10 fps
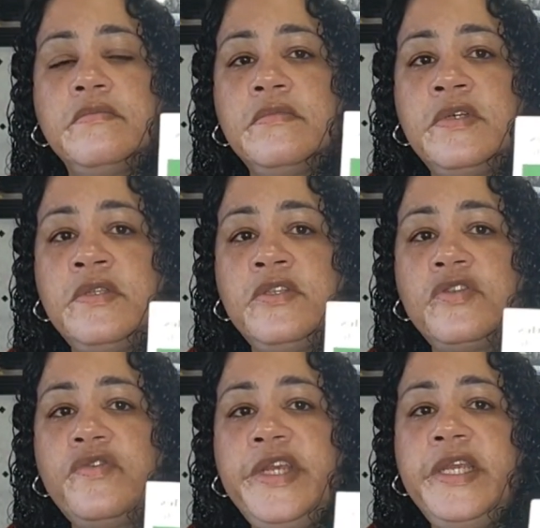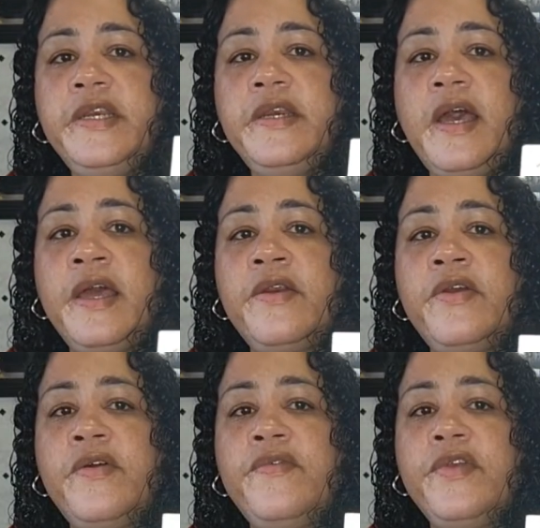on the screen. I don't
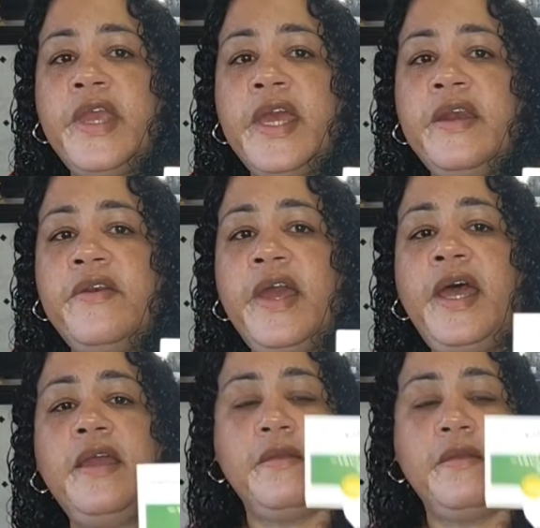know if you can or not.